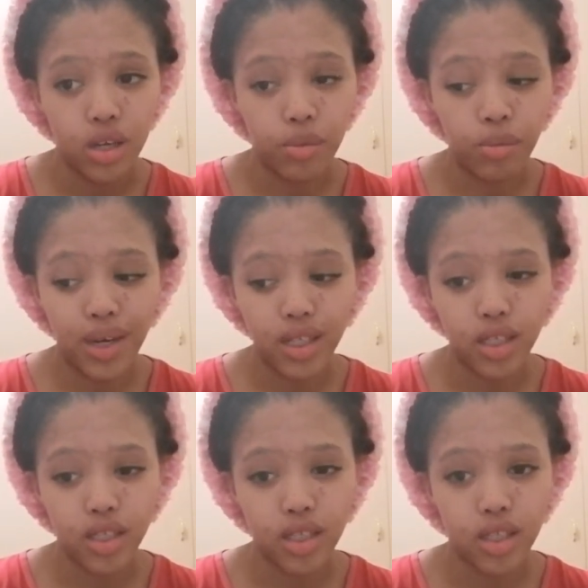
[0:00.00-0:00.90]

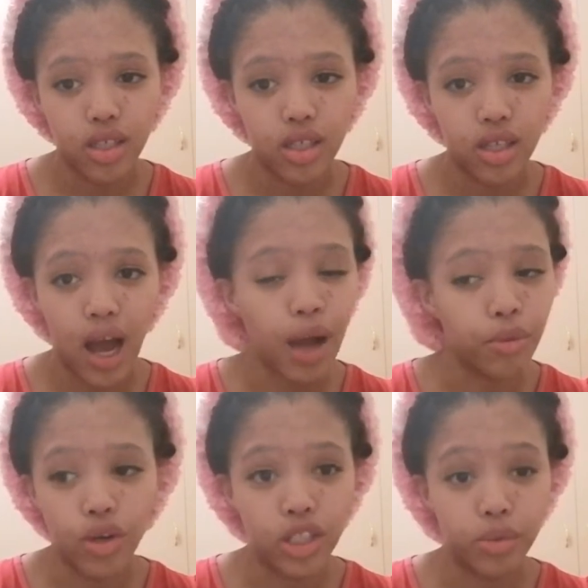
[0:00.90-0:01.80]
But I'm
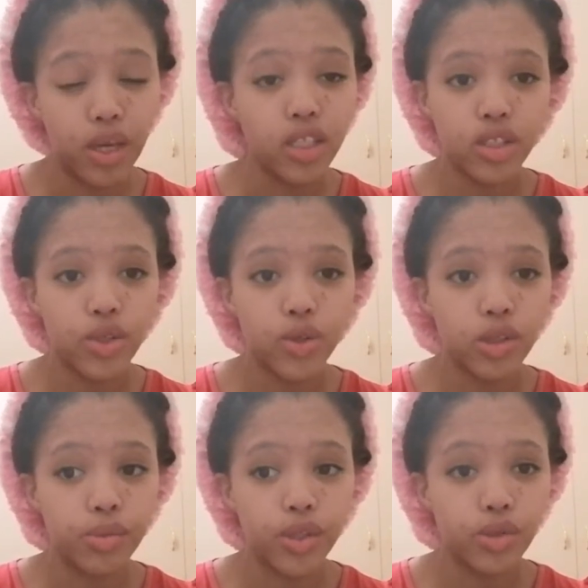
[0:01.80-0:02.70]
not expecting you to
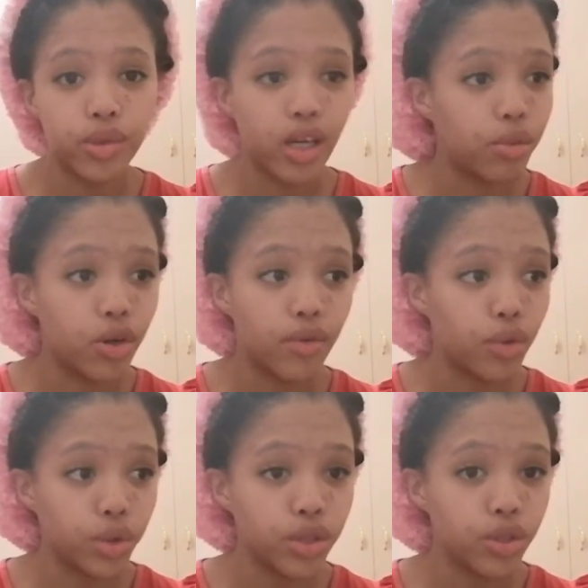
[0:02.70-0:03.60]
speak to me. I'm not
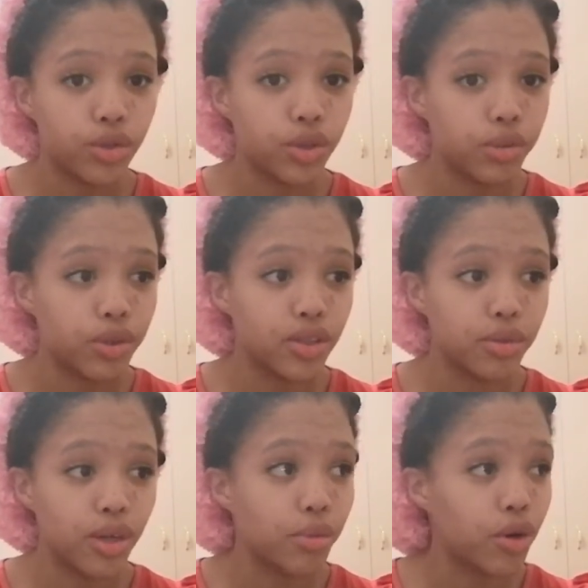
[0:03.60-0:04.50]
forcing you to speak to
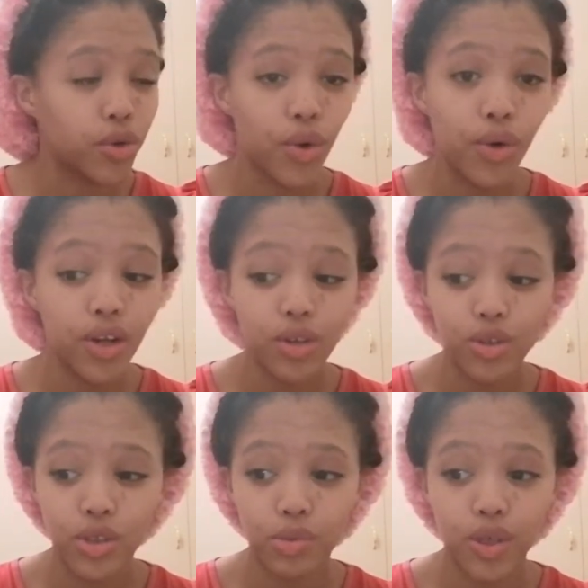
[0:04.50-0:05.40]
me. I'm not calling
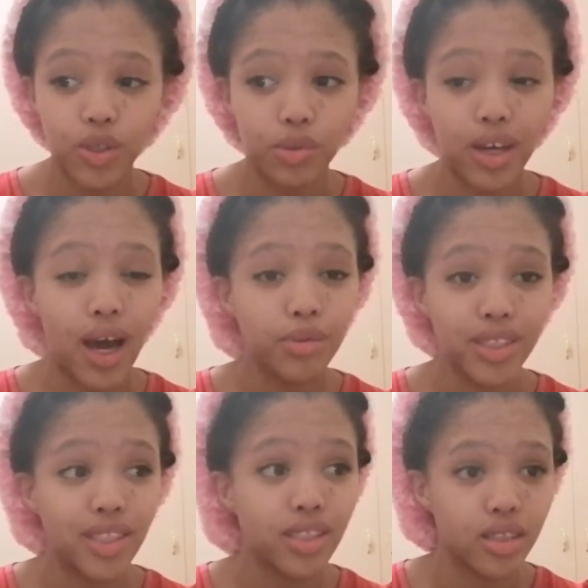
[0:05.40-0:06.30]
you to speak to me. I'm
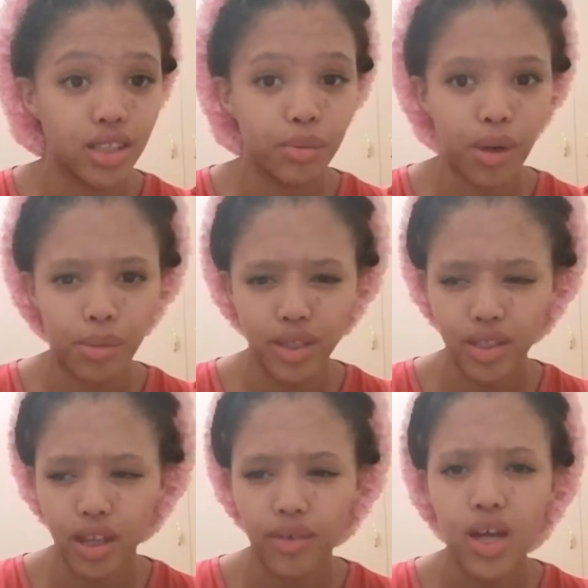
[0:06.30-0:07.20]
just sitting by
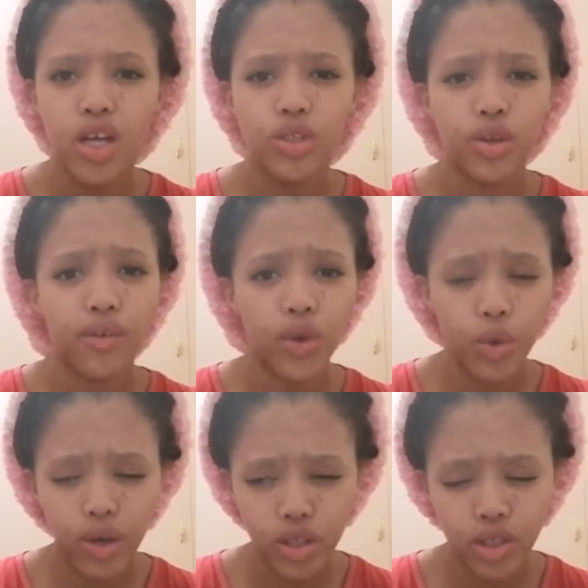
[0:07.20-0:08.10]
myself. So if you
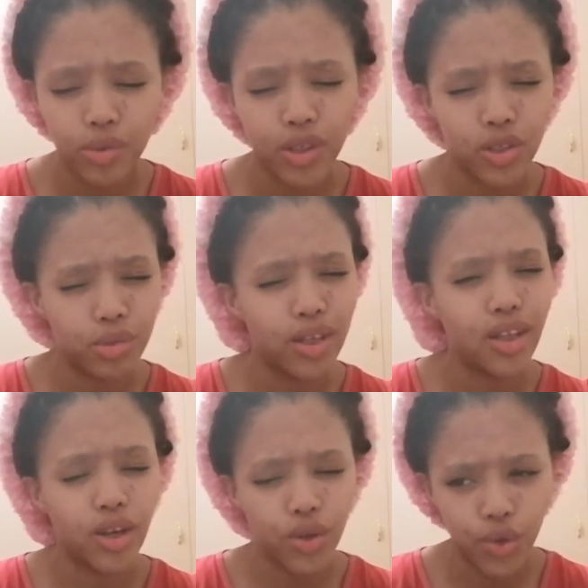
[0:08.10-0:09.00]
want to speak to me,
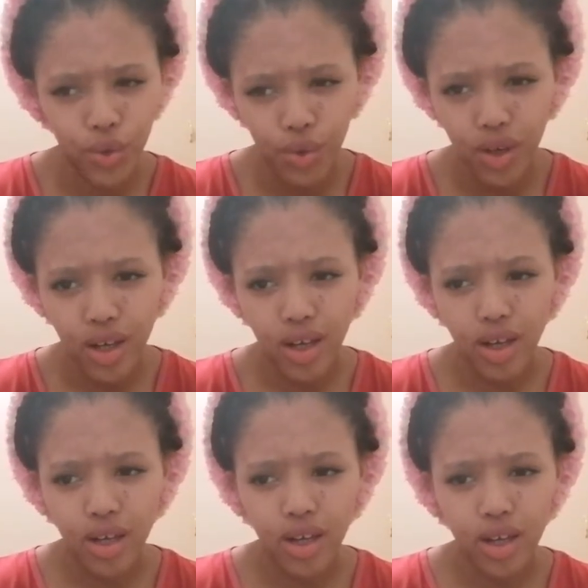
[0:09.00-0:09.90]
then you
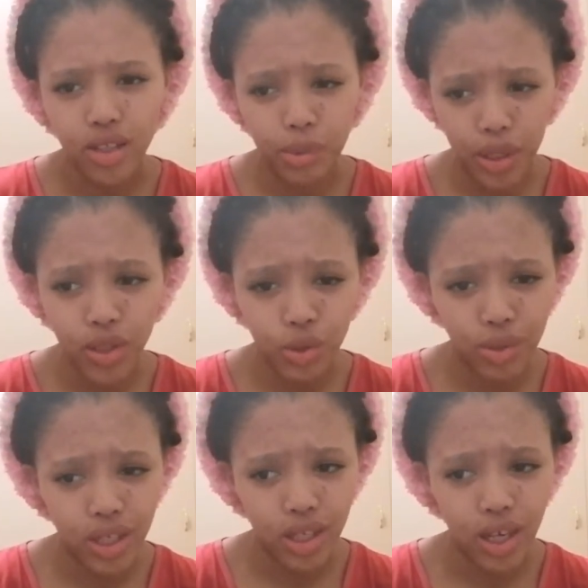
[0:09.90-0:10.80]
speak to
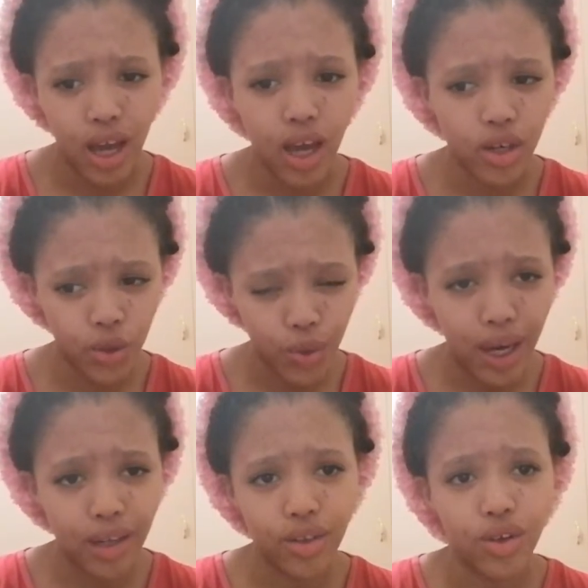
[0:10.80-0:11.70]
me and you
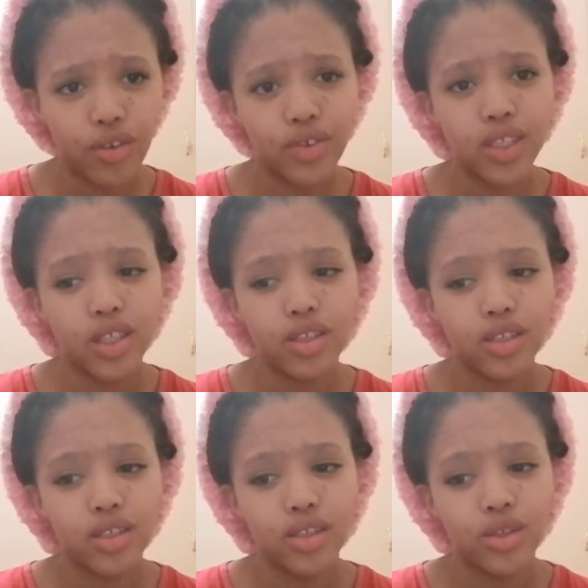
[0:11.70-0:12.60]
guide the
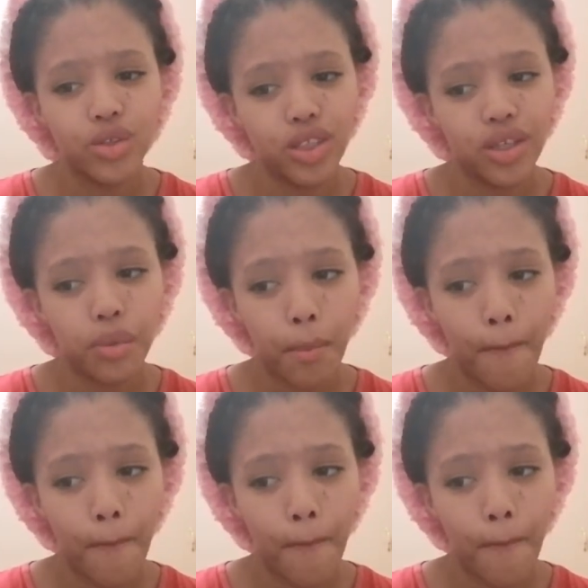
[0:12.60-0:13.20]
conversation. You see?